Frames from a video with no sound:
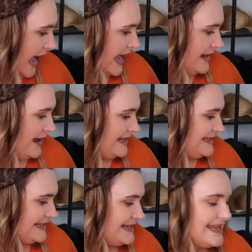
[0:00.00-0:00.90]
and I
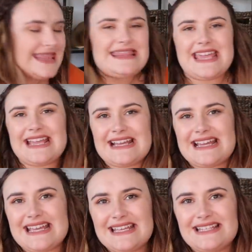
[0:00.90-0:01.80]
didn't
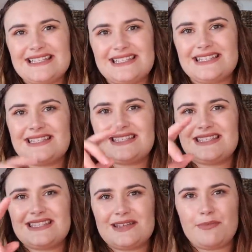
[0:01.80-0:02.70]
think
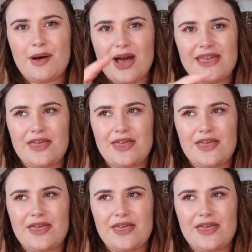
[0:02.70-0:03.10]
to buy